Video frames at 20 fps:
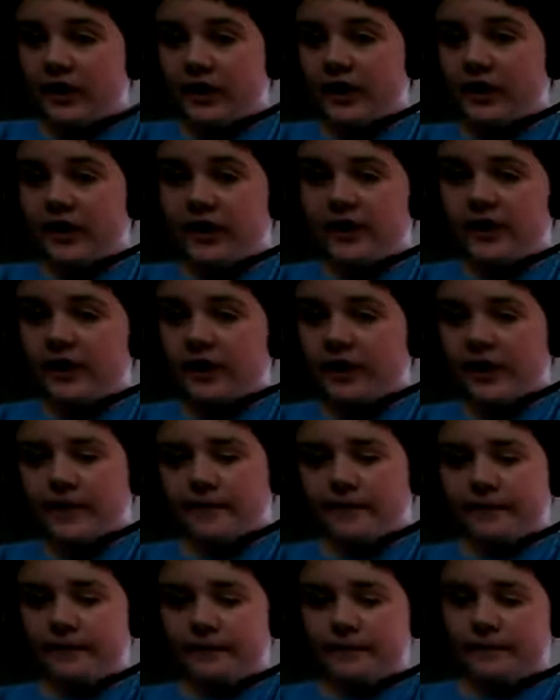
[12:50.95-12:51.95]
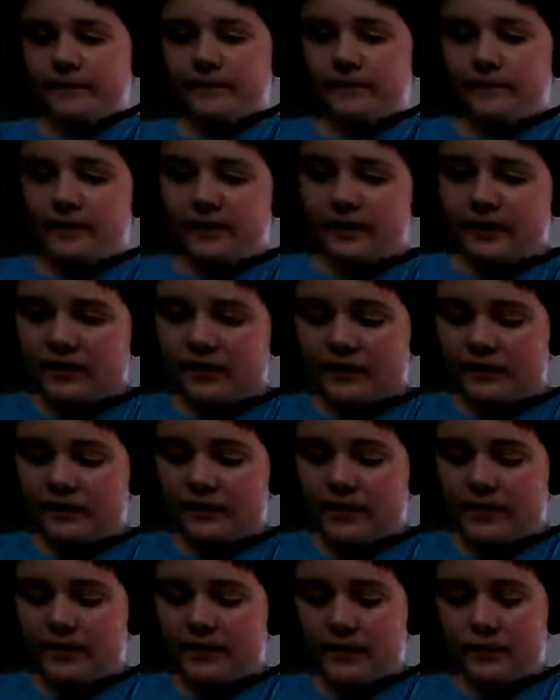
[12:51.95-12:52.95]
And okay, you
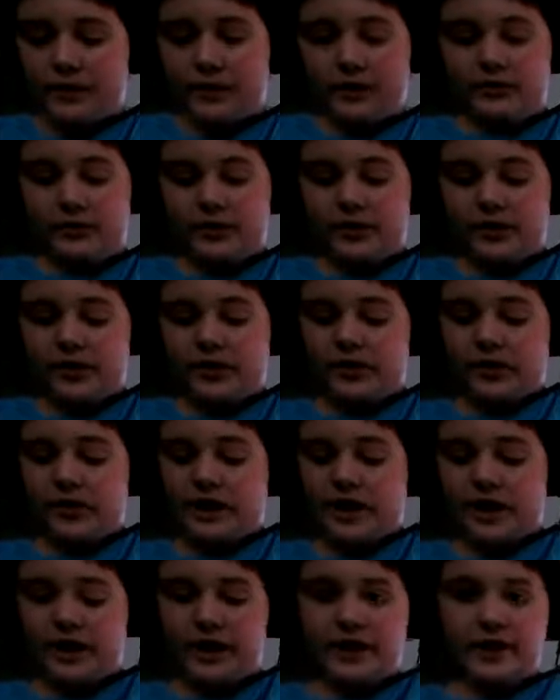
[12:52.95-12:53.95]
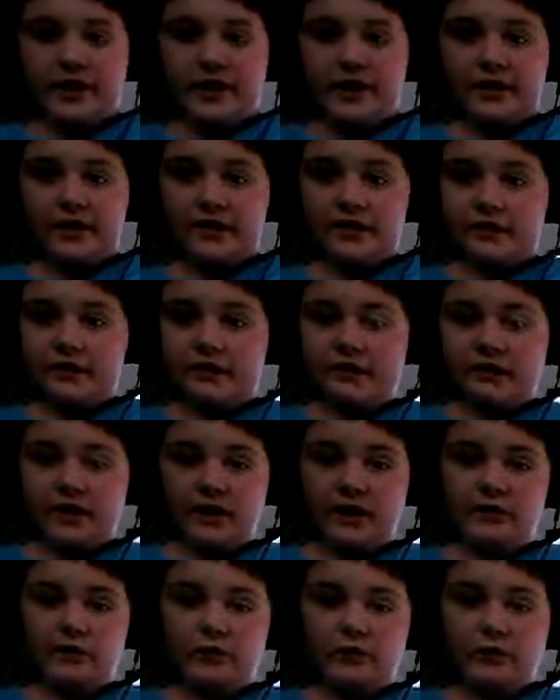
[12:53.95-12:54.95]
might be wondering, hey, in
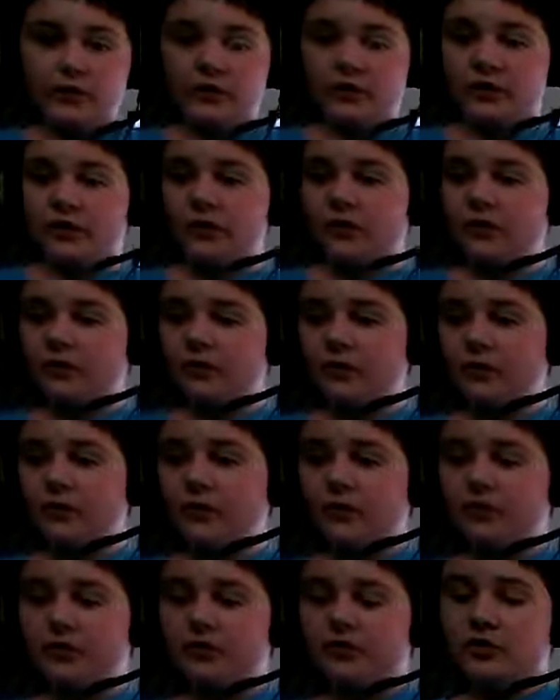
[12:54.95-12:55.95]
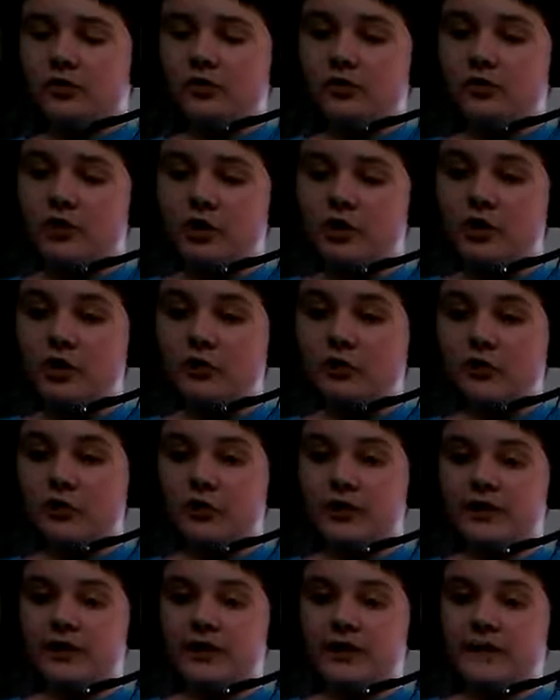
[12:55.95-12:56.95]
like in a few of the new Super Mario
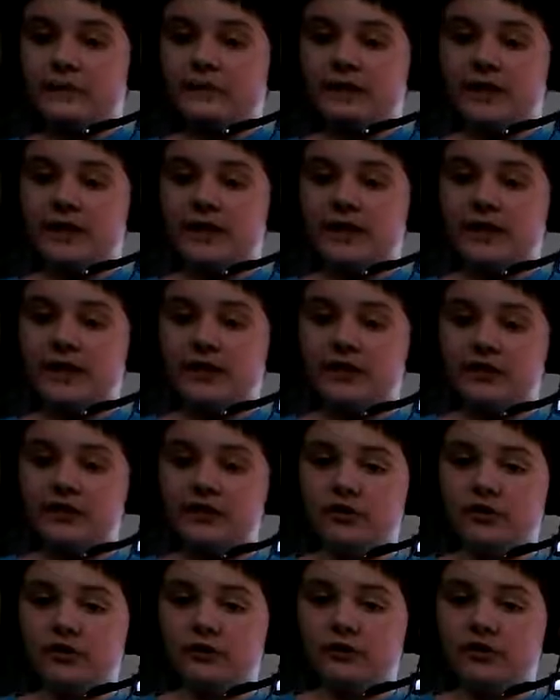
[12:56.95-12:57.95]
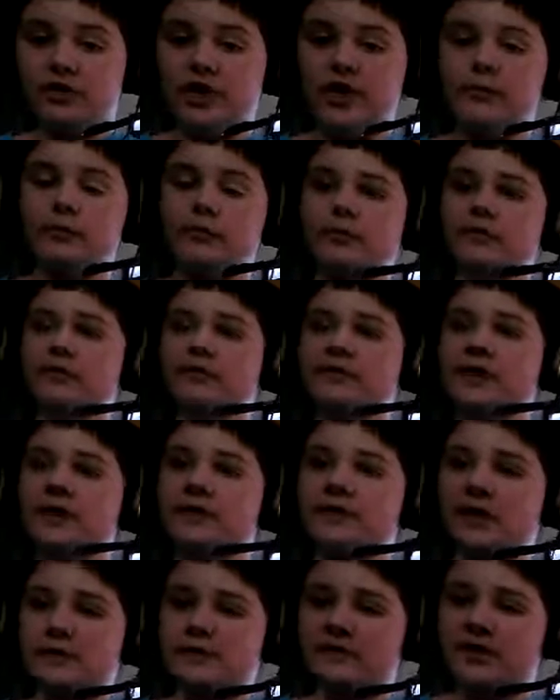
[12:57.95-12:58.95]
Bros. Games, they did that too. If you die more than
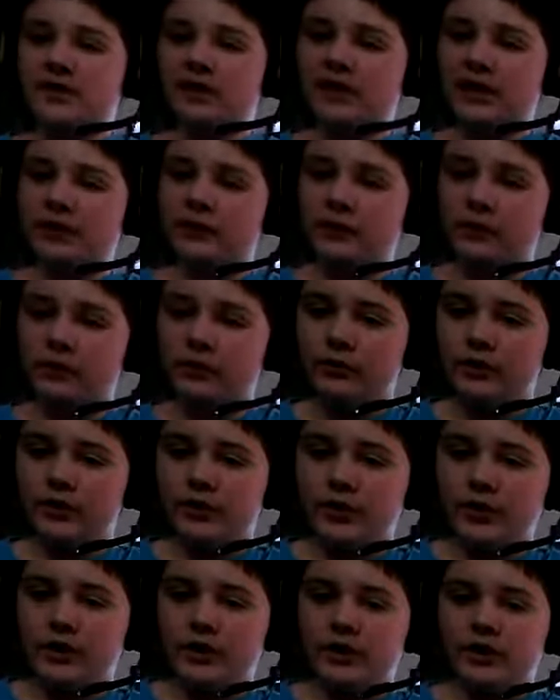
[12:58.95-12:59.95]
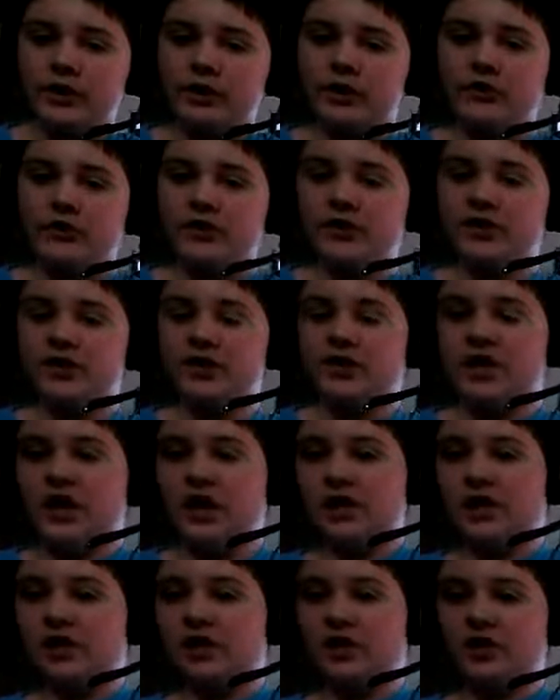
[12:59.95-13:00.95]
5 times on a level, you just
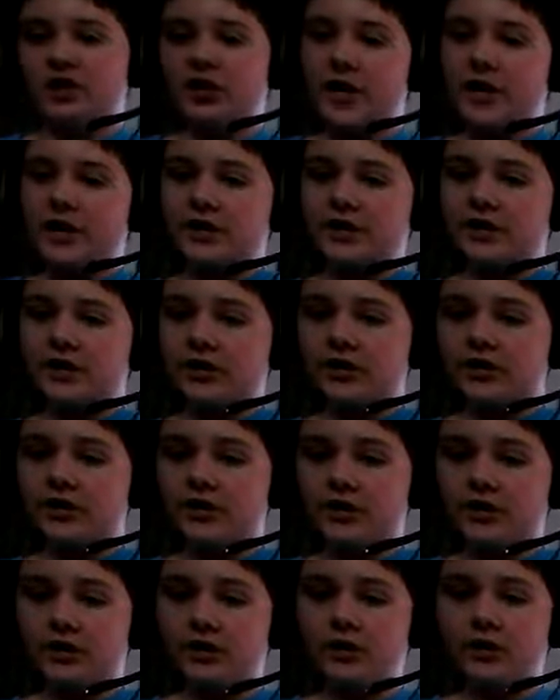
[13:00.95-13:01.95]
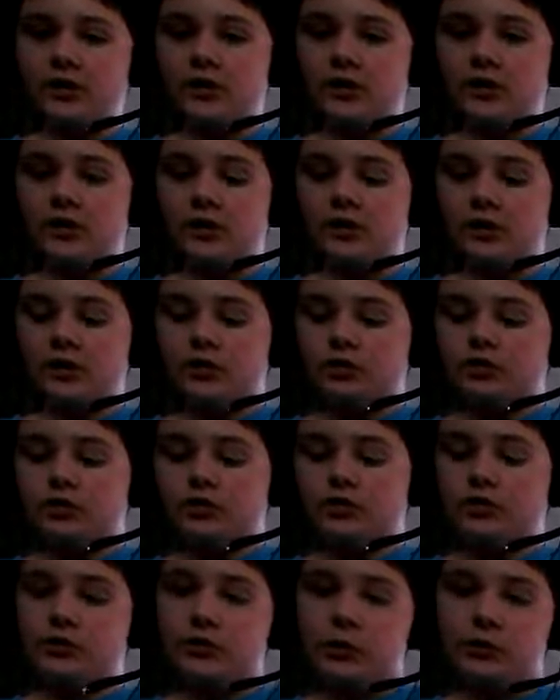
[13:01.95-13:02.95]
can't get the shiny stars. Well, in